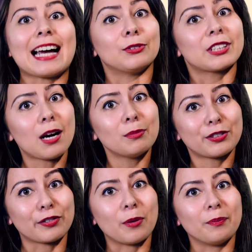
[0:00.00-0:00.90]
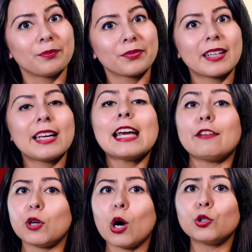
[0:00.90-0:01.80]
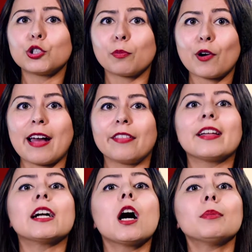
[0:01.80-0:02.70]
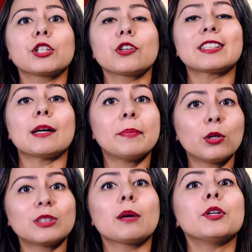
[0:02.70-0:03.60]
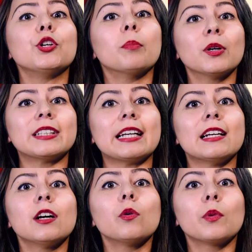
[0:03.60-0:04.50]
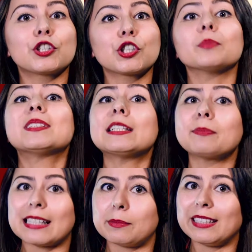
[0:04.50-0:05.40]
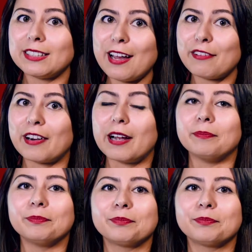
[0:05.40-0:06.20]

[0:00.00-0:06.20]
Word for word: sound comes from. If you hold your breath, then carbon dioxide builds up in your body, which stops the spasming diaphragm.